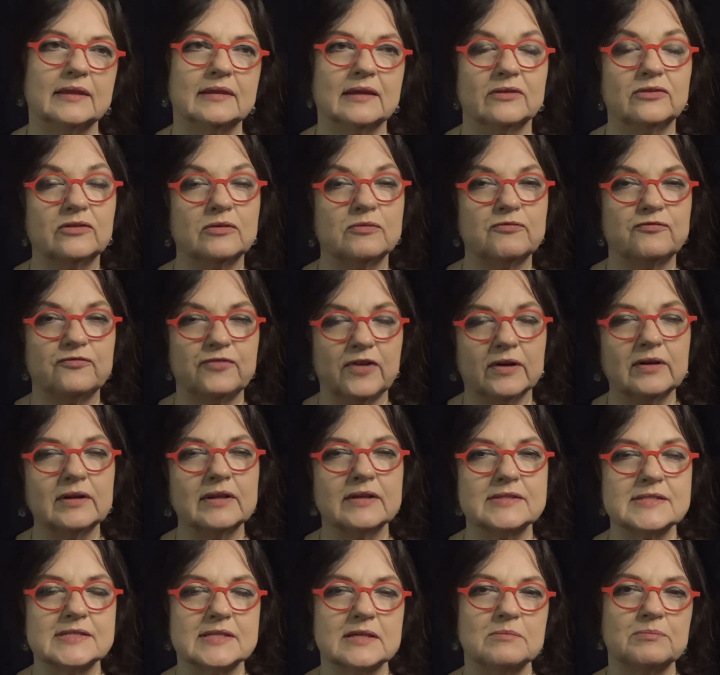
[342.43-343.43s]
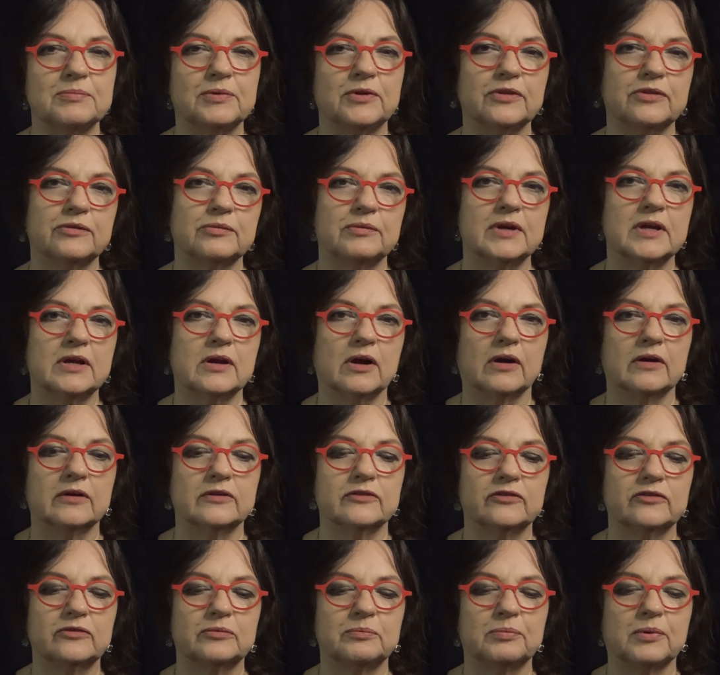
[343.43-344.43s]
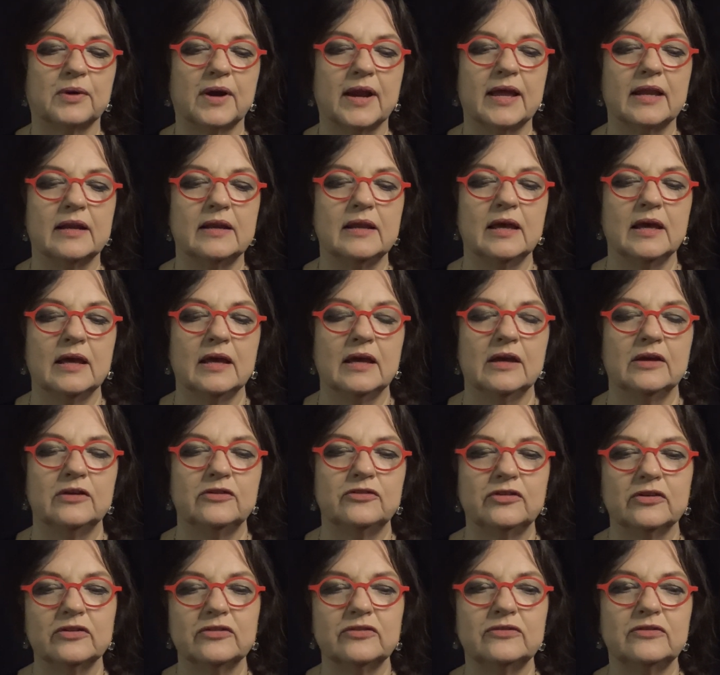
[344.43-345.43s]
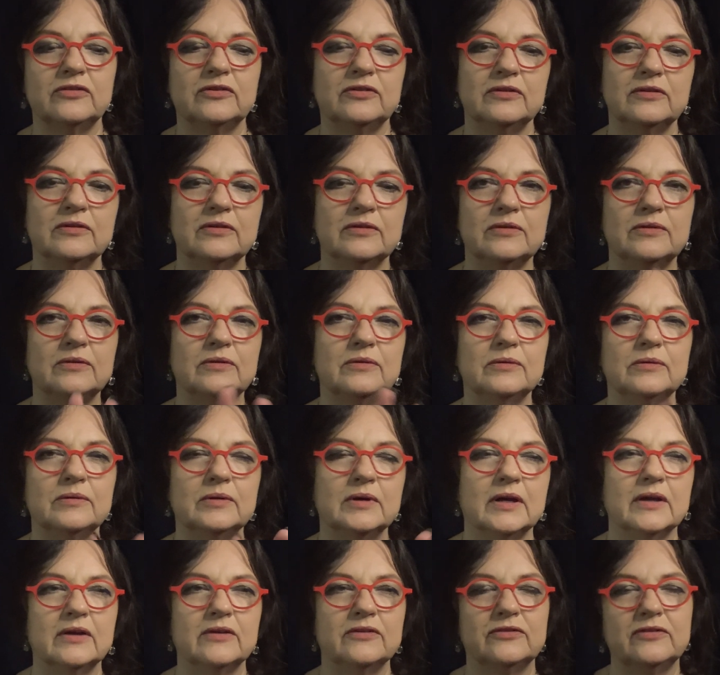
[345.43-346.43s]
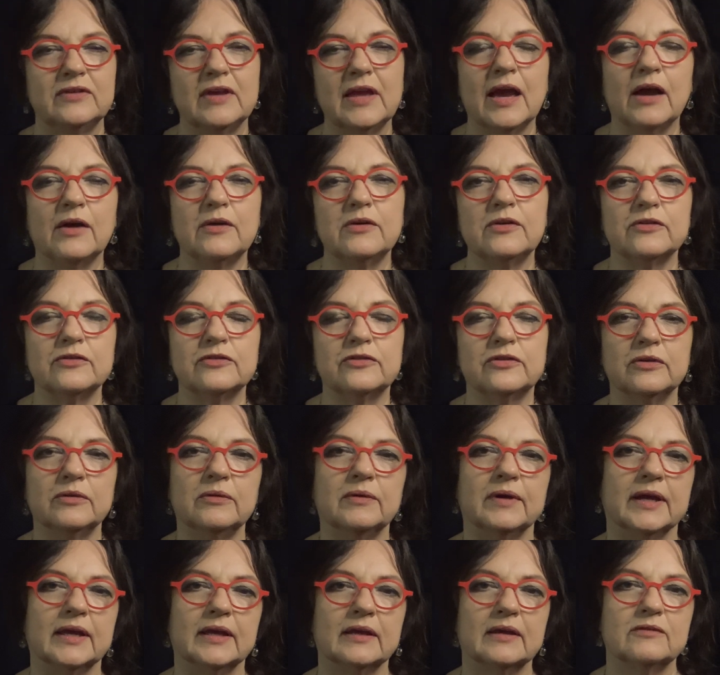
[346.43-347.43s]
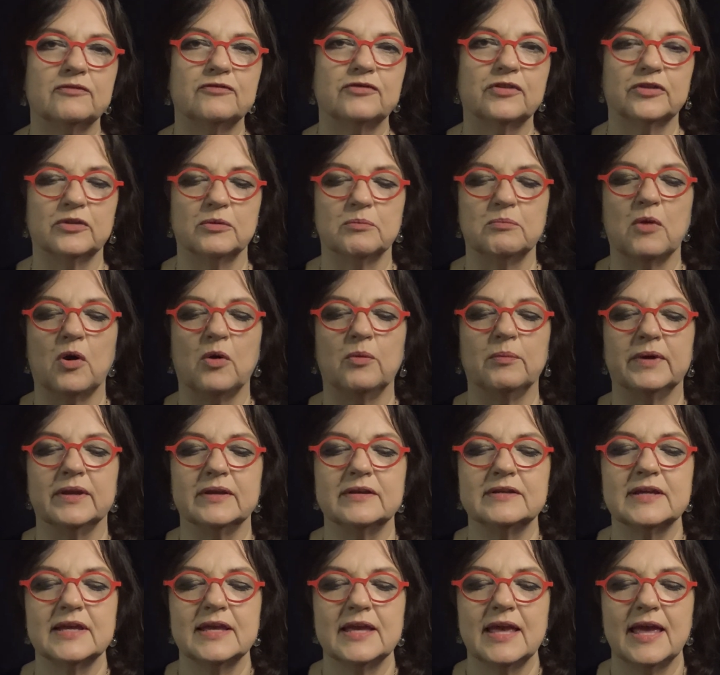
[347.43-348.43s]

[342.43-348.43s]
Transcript: That's a fairly simple 3-card spread just to see how you're doing for the moment.